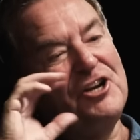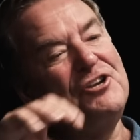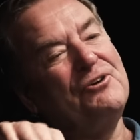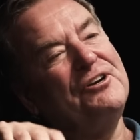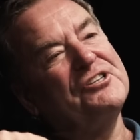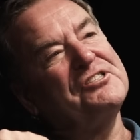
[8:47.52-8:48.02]
Can
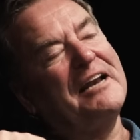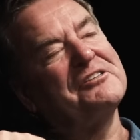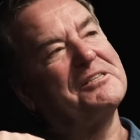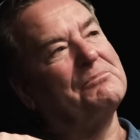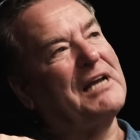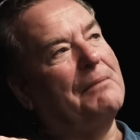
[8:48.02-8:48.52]
you
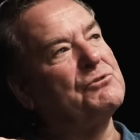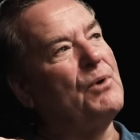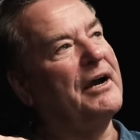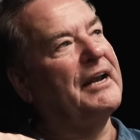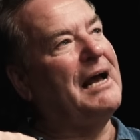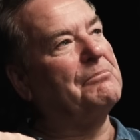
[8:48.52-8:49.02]
understand sometimes
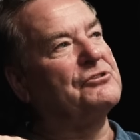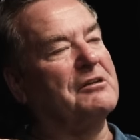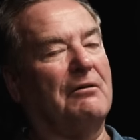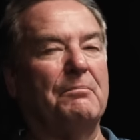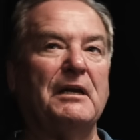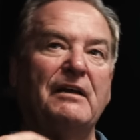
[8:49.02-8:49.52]
why it happens,
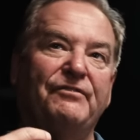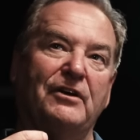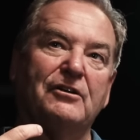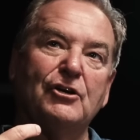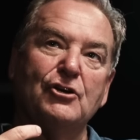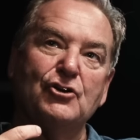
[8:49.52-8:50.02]
though? I mean, if I,